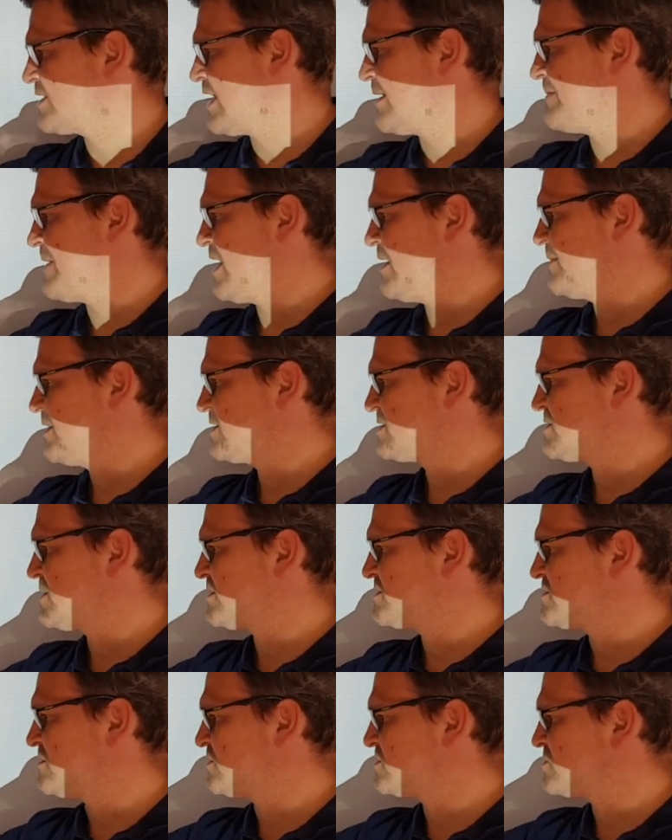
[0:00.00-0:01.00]
dynamics
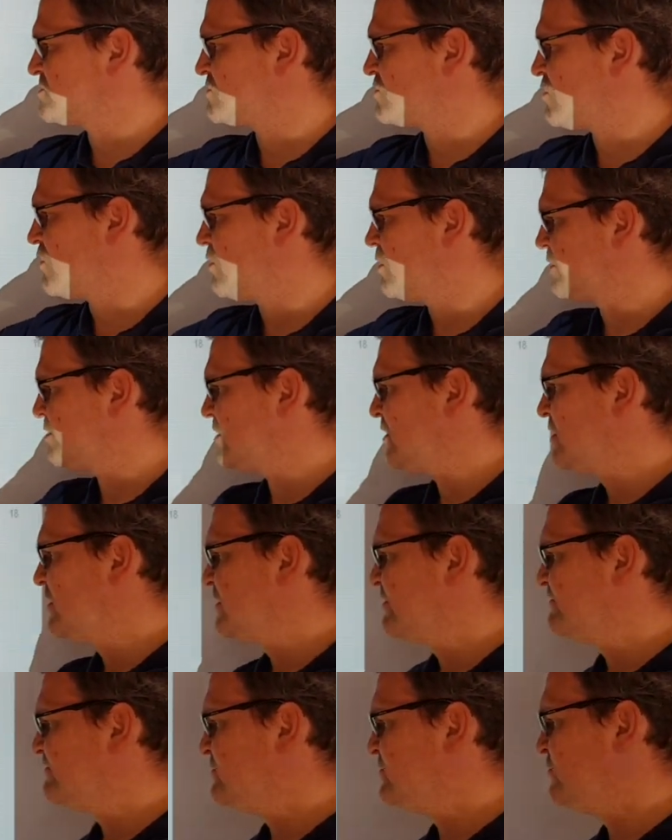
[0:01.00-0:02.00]
is also called
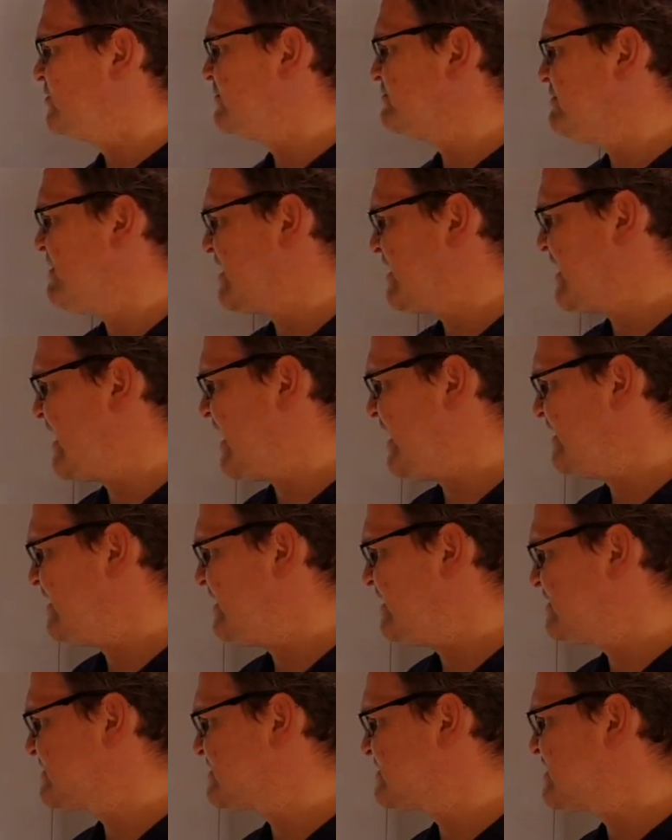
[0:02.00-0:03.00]
fluid
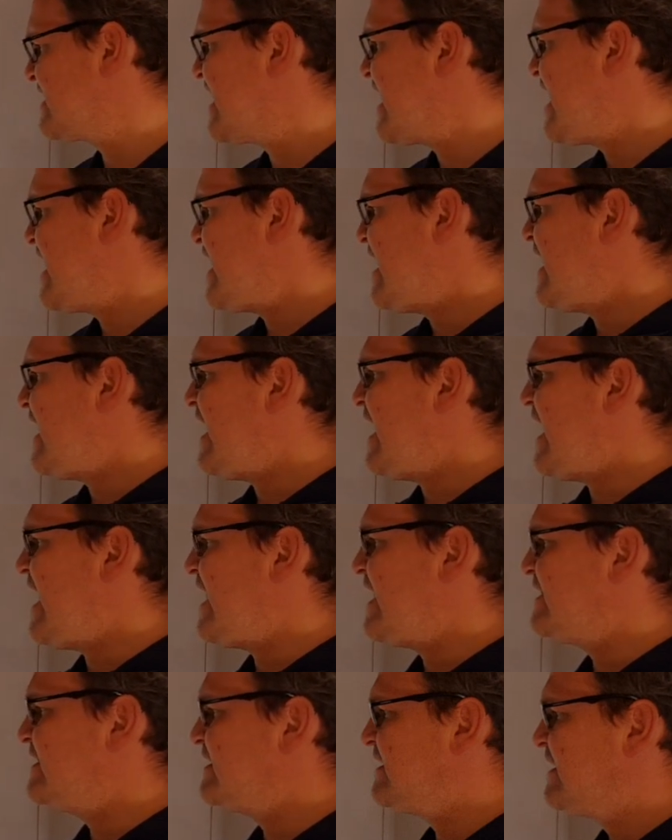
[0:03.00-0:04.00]
mechanics,
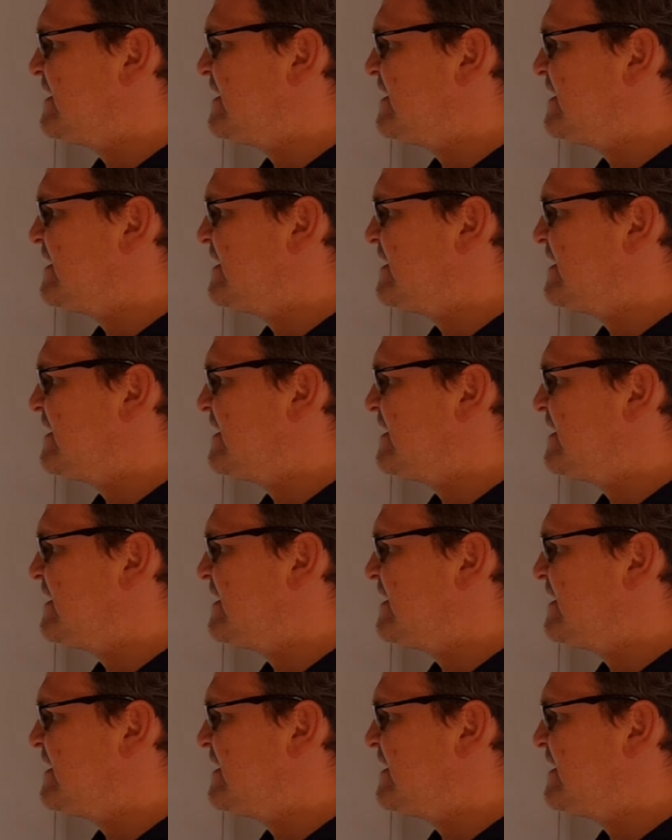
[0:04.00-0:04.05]
and